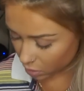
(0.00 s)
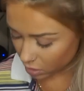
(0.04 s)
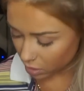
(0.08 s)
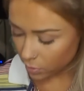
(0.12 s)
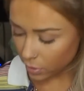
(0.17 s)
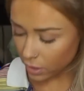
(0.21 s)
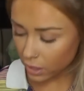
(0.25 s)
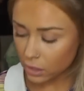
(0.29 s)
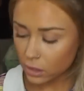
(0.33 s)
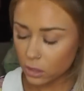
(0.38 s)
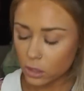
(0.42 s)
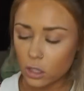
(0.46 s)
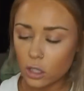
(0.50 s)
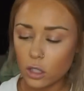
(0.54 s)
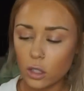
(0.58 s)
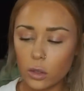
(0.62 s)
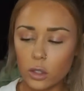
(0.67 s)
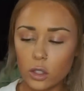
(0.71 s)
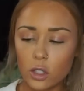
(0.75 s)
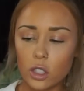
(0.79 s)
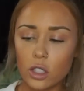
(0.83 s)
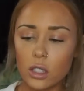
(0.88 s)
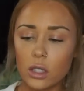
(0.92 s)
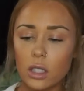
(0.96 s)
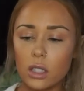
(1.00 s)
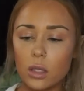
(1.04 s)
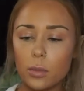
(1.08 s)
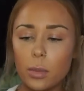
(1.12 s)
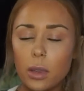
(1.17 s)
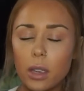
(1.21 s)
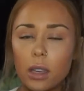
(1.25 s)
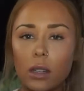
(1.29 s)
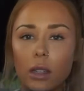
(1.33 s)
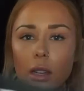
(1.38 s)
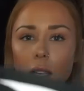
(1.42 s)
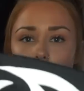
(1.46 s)
with the pants too. It's just this
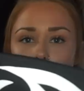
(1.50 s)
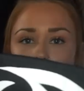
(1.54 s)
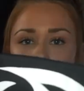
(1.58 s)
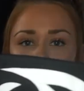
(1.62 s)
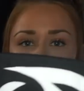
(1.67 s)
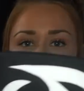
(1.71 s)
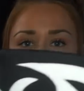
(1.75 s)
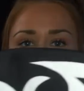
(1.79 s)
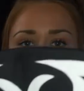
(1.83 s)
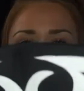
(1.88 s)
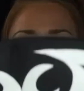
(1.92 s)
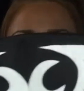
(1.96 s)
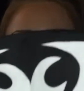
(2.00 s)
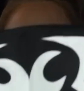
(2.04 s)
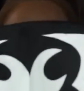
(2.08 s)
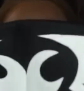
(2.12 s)
bandana top